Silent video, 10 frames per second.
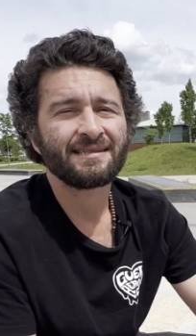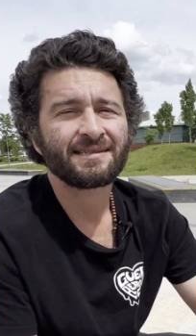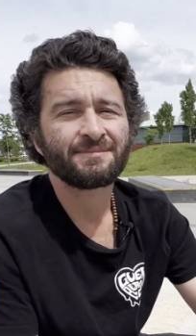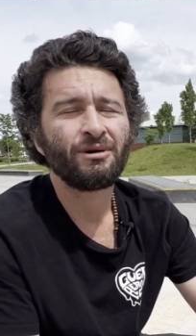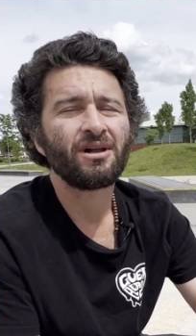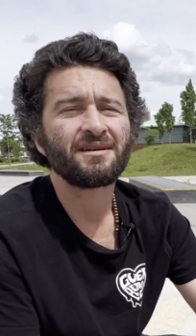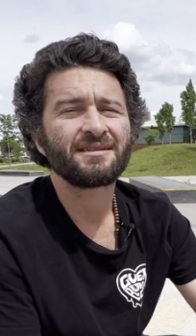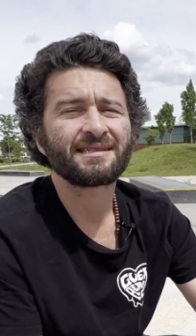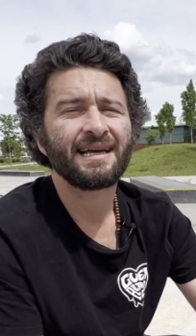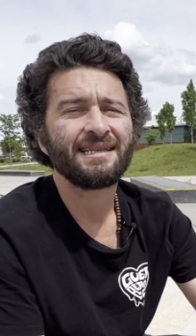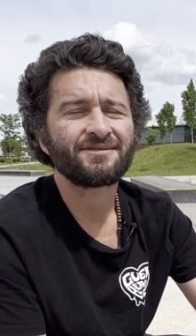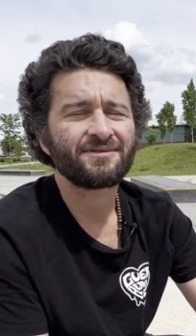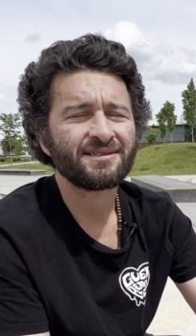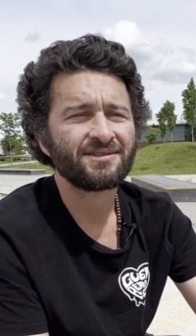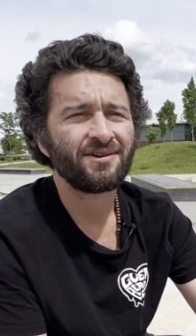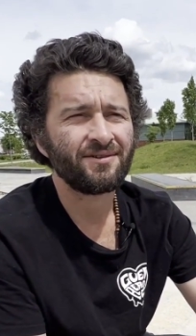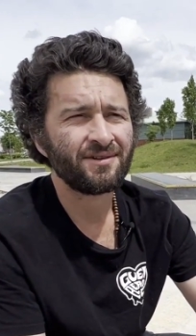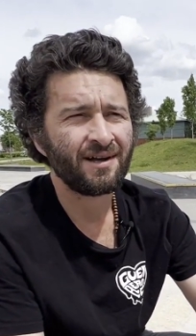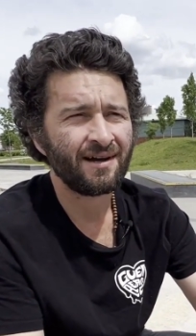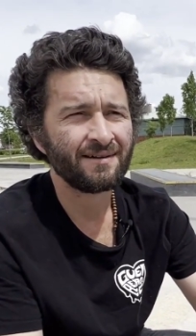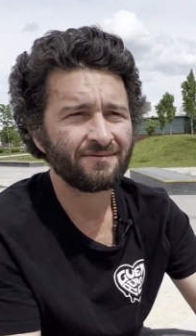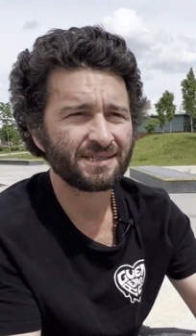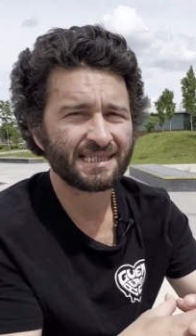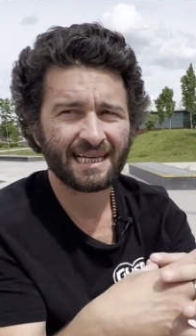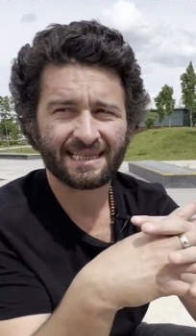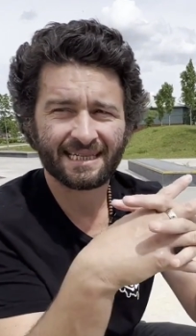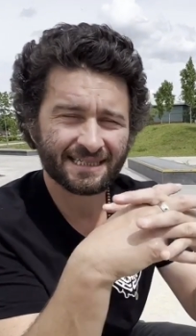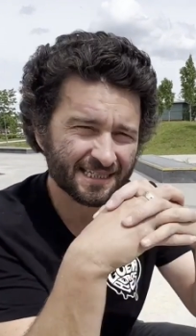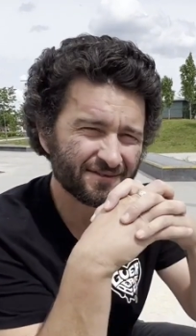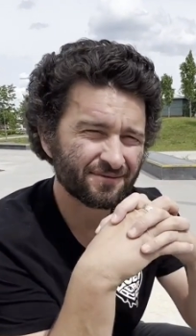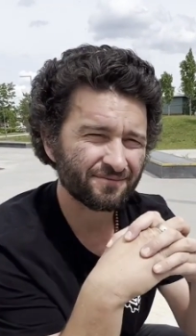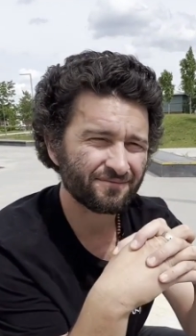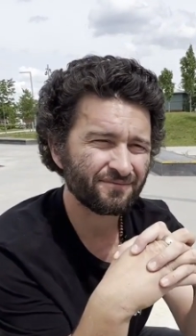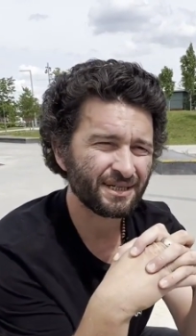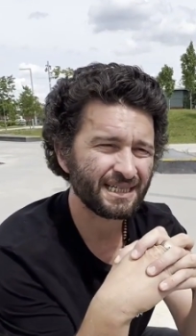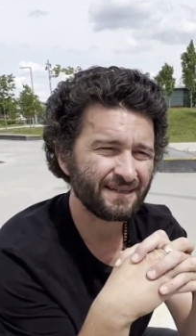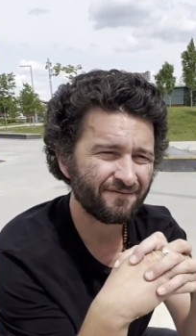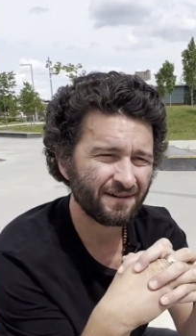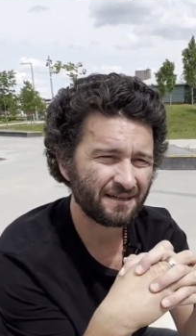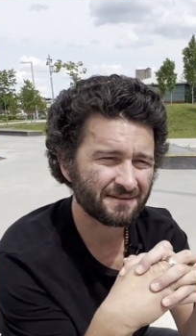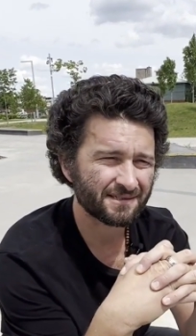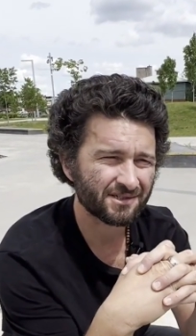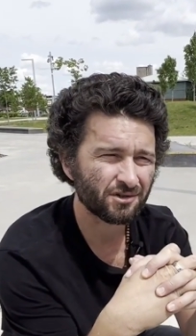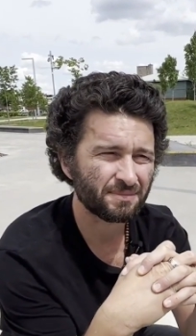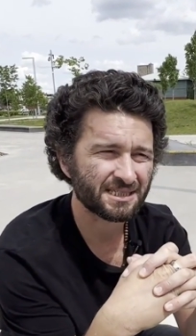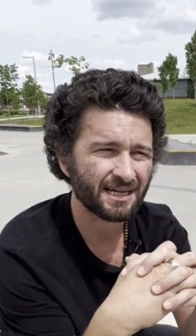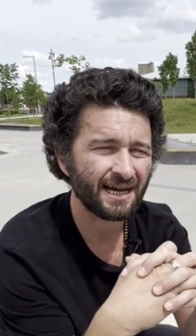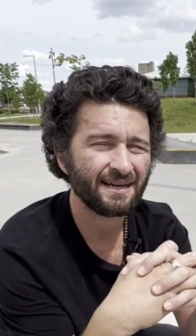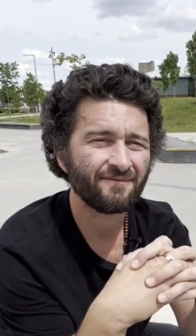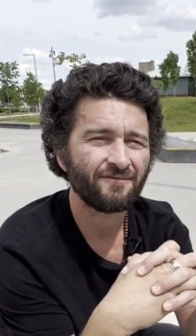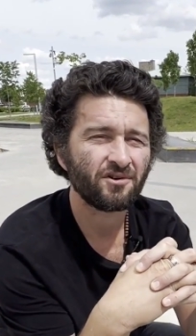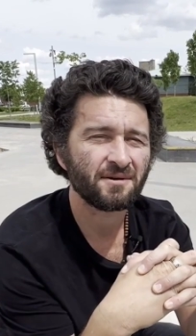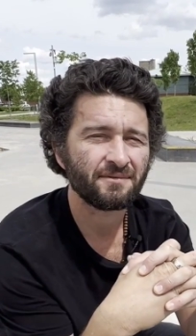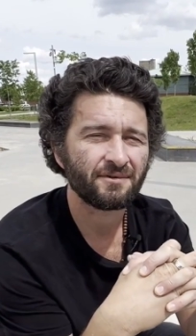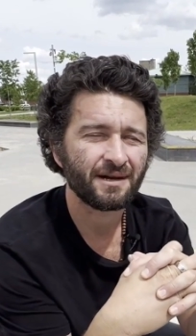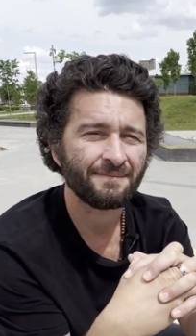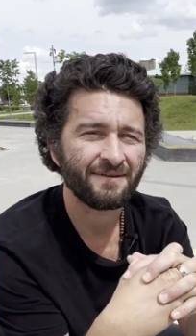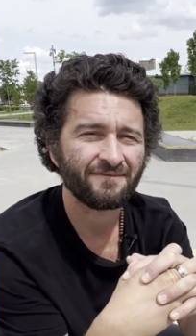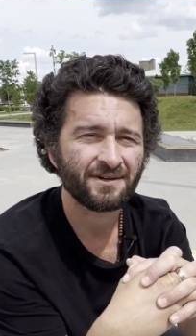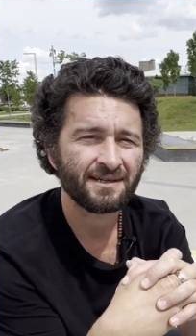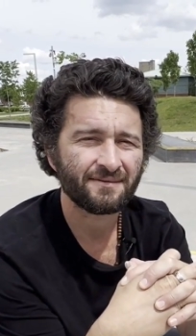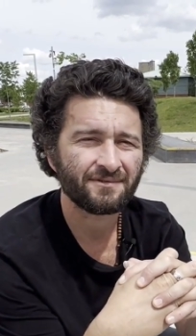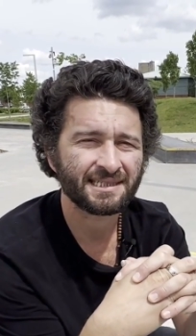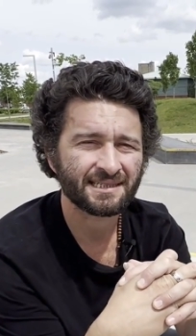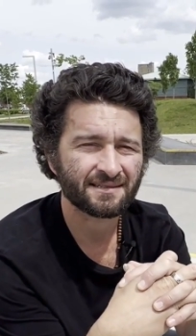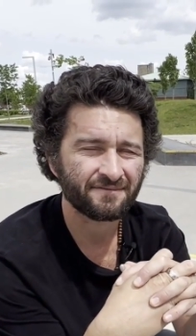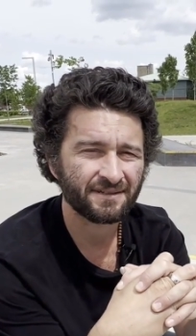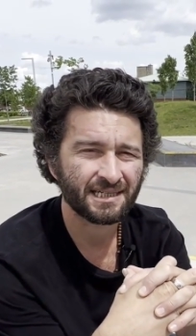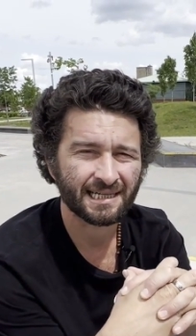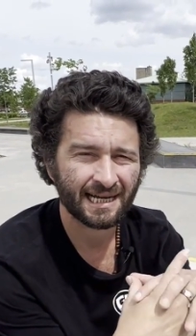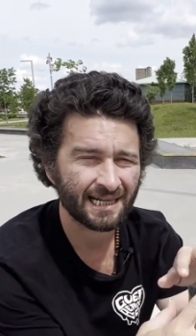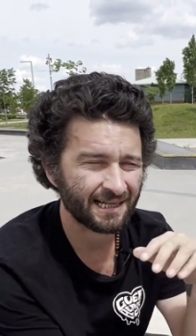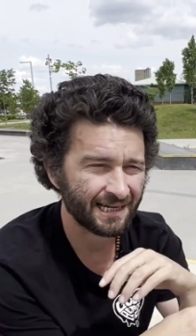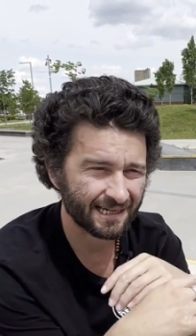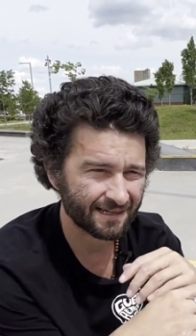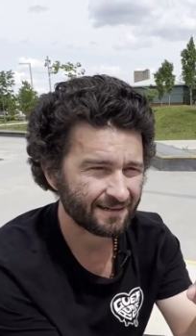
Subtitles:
smaller skates for so long was that they just really felt super tight and formed around my foot, which is the feeling I like